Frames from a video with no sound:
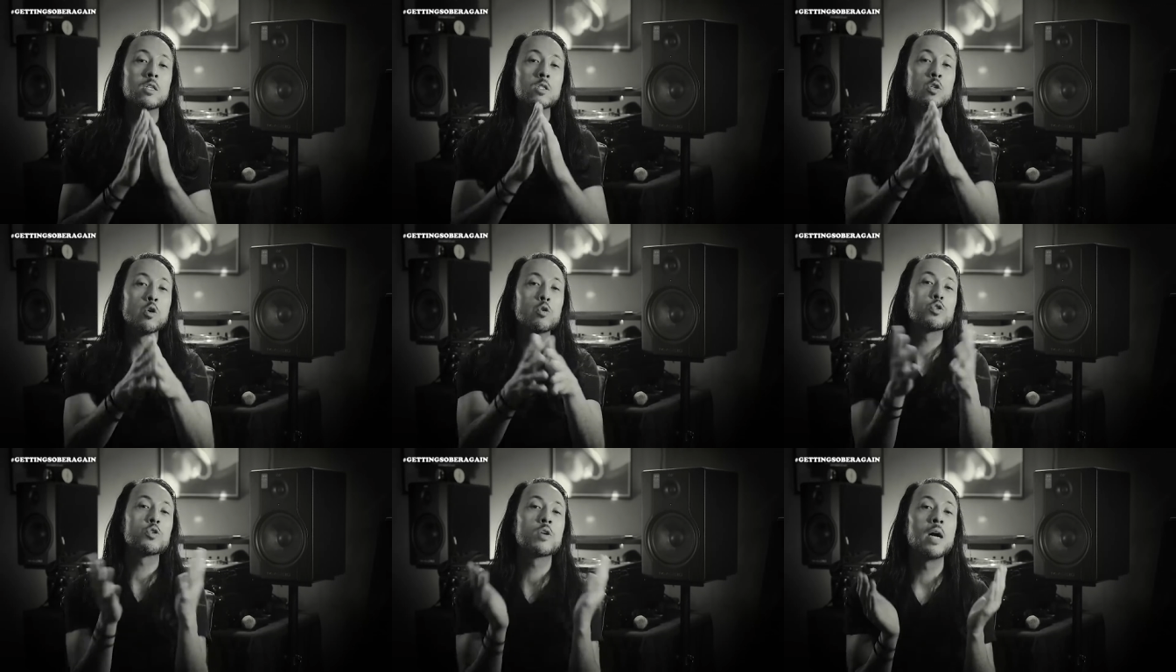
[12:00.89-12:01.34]
the
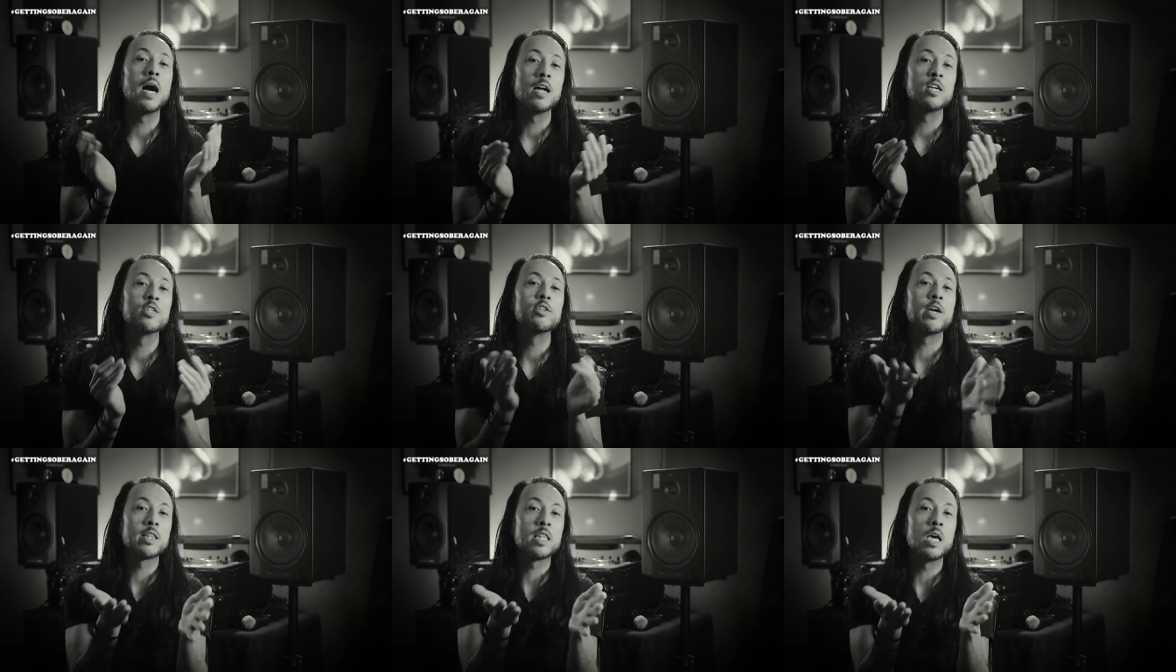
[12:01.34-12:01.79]
social
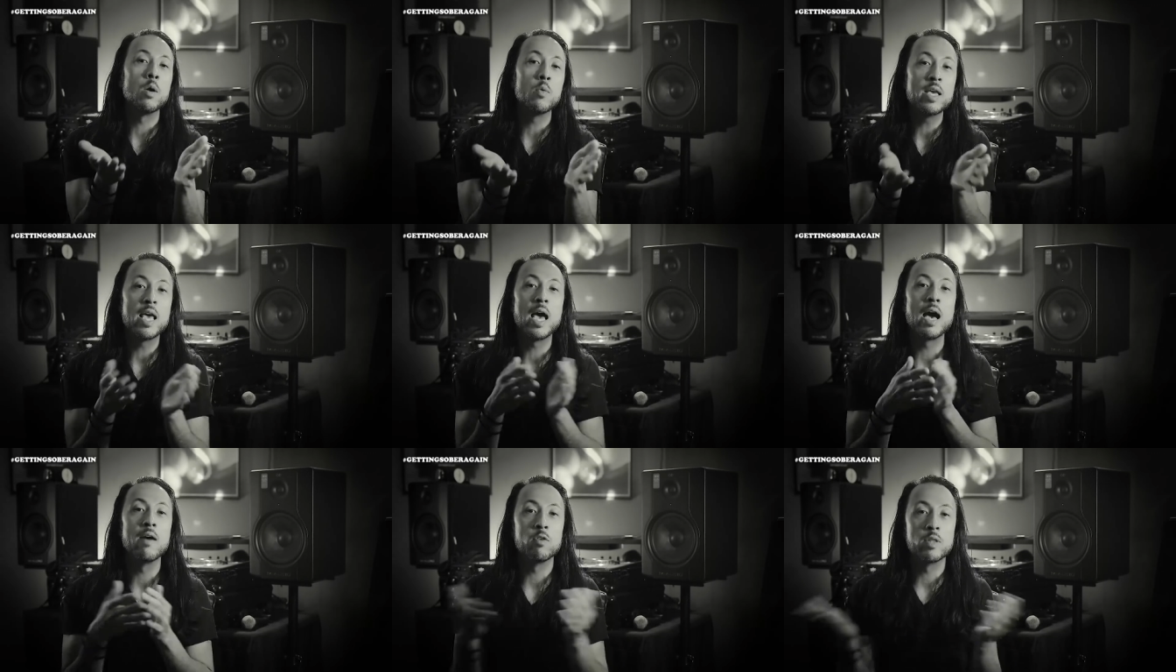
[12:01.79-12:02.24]
contract that
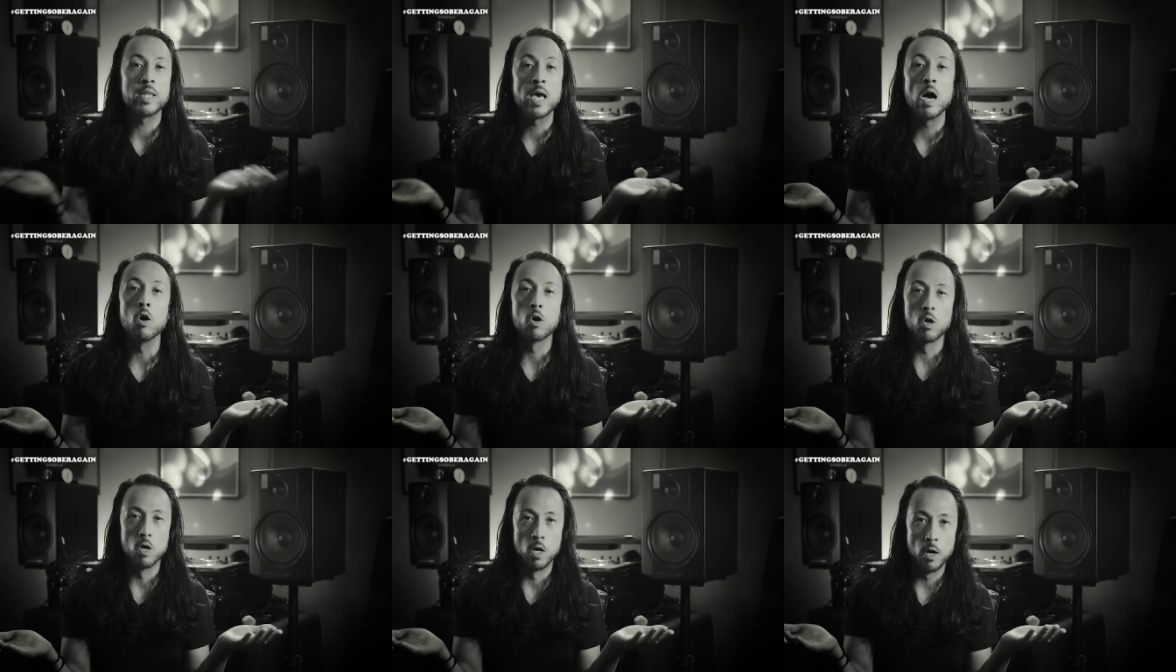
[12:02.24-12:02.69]
we have with
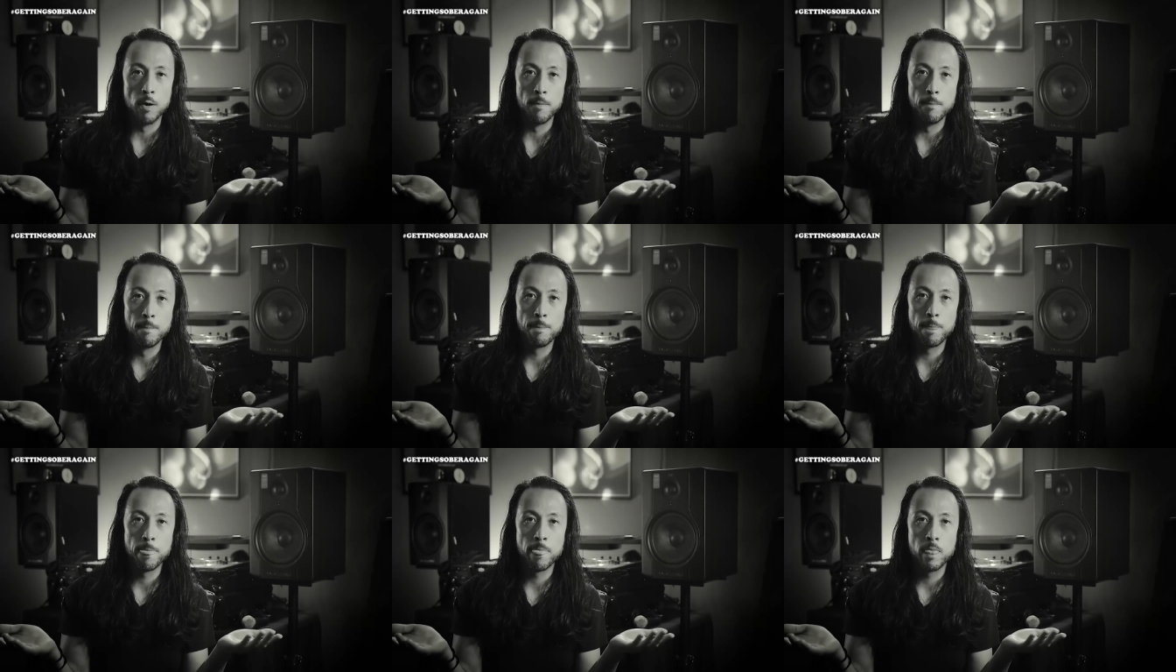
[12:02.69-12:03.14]
alcohol
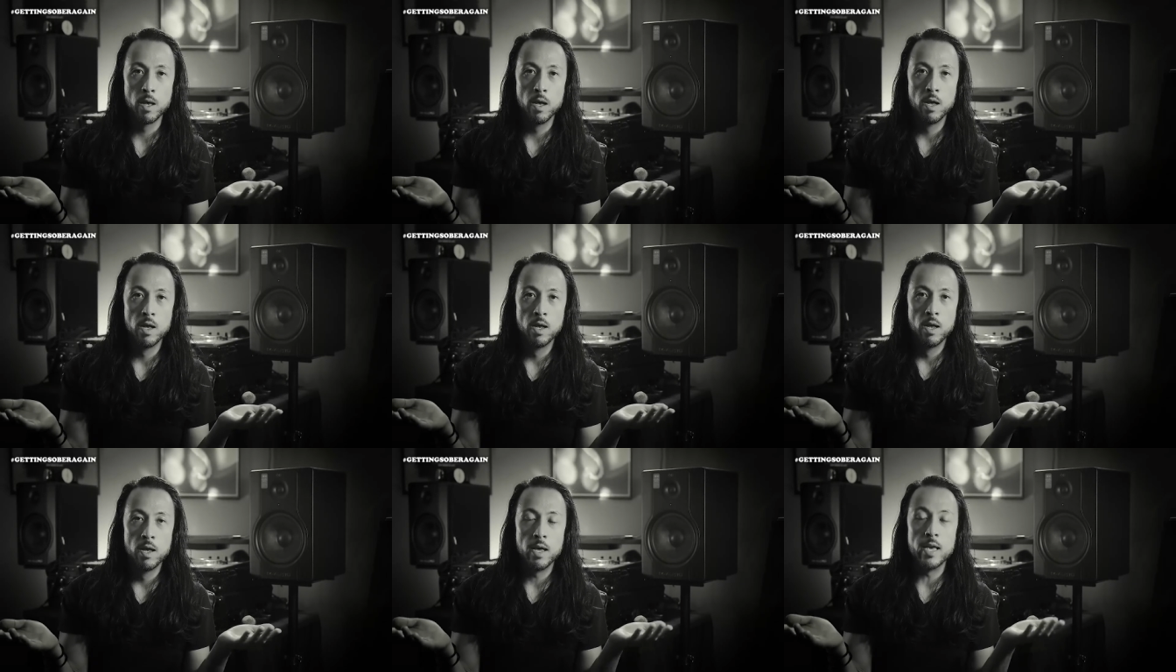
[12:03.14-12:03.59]

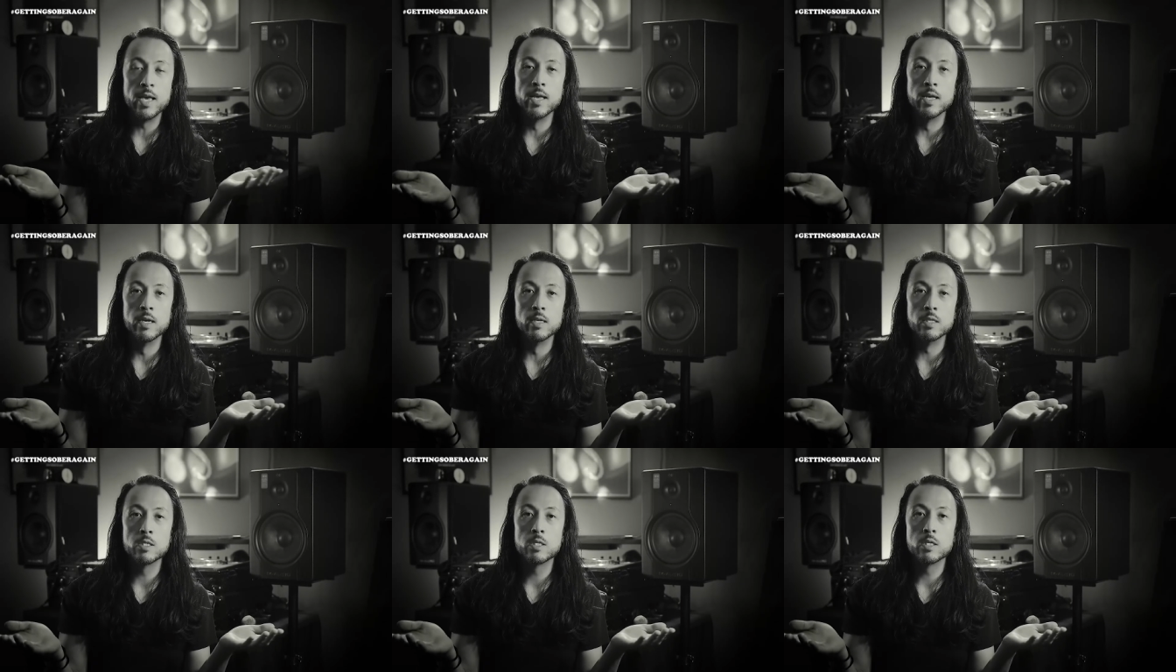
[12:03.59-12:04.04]

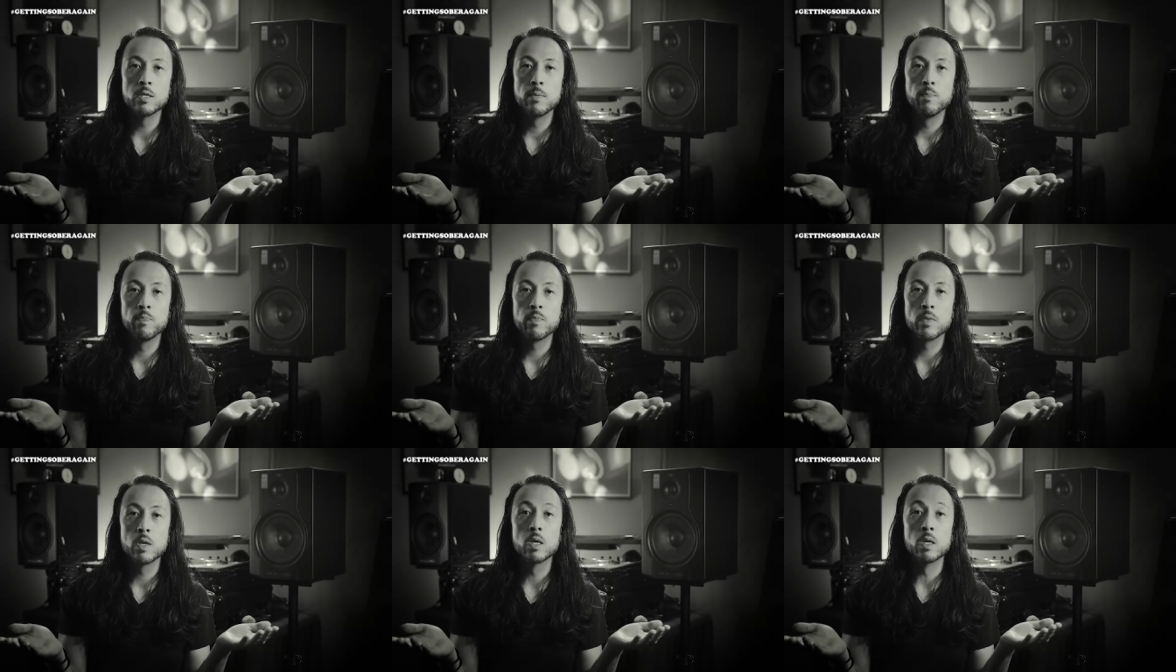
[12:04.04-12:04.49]
is,
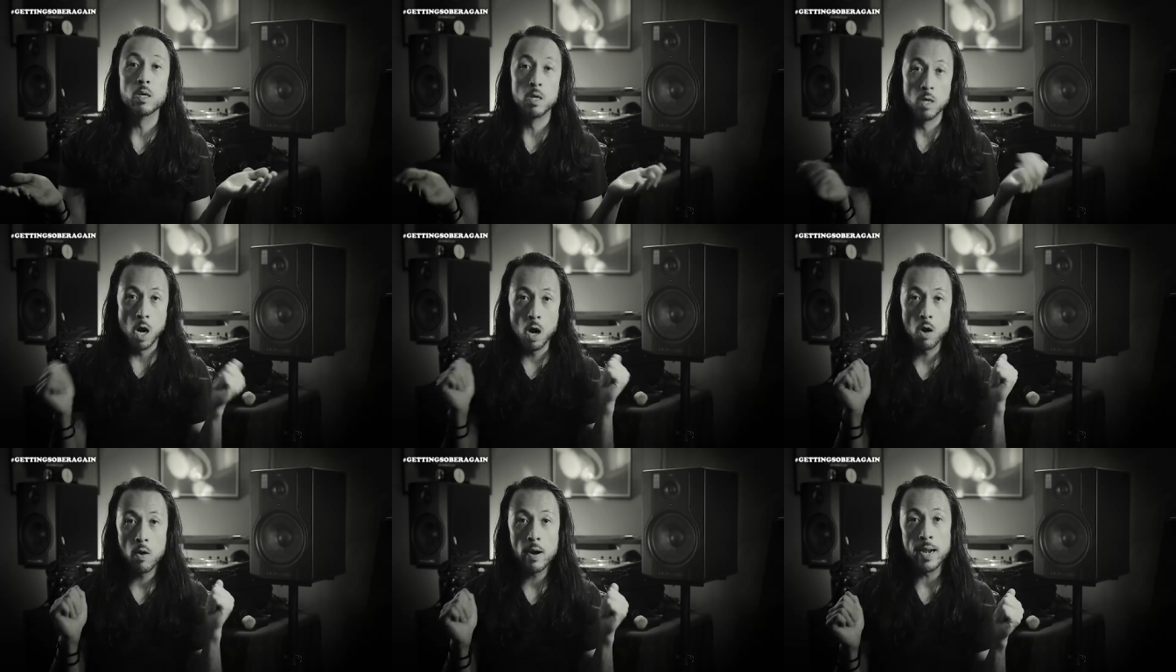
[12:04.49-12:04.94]

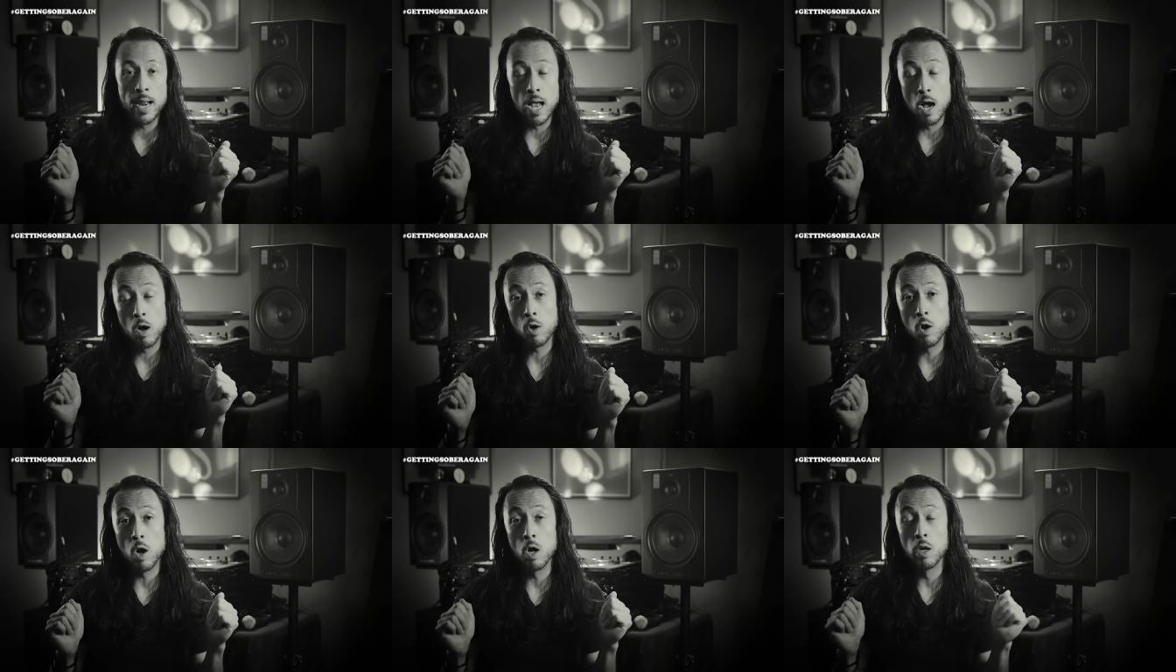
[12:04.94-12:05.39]
all right,
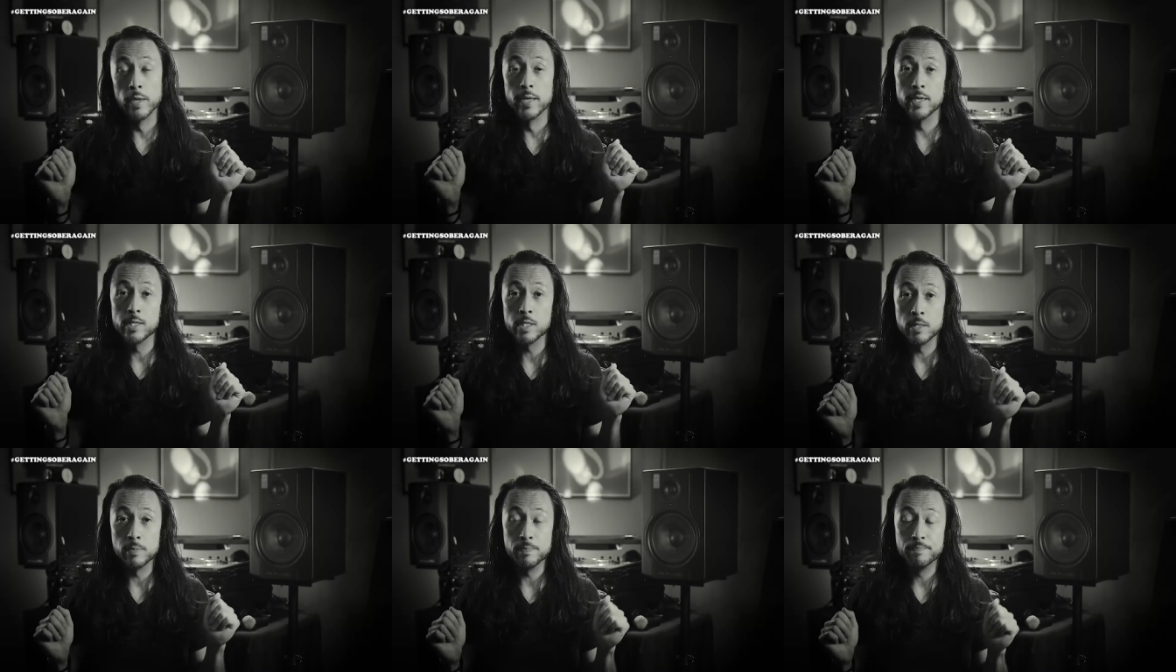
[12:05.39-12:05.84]
alcohol,
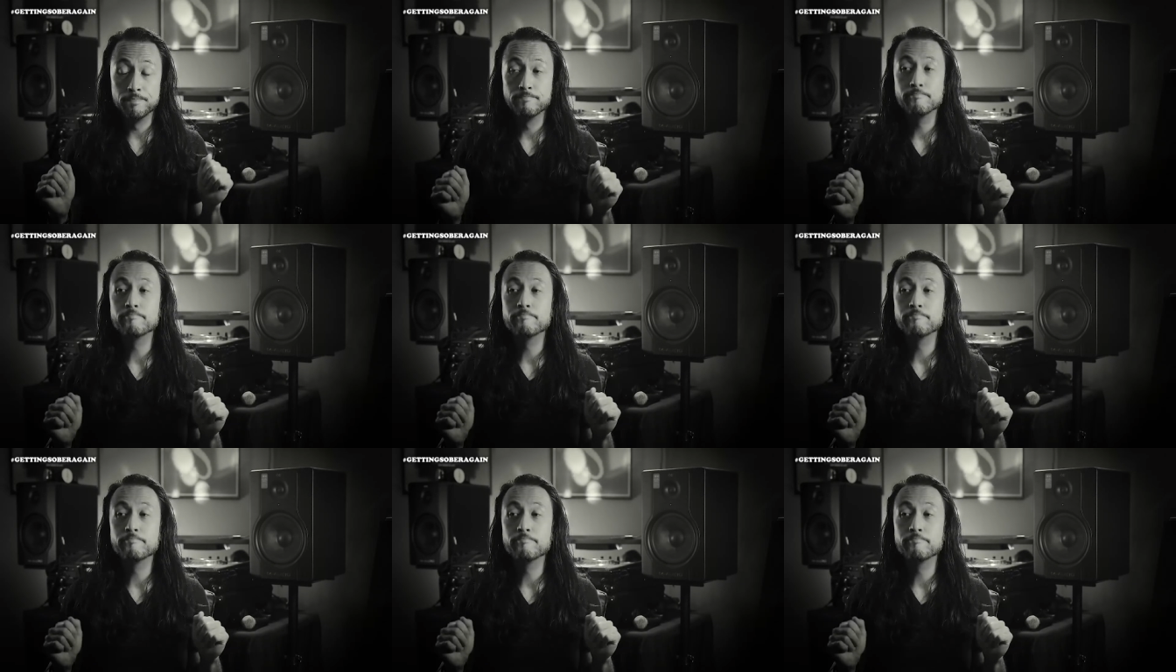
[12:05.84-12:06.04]
listen,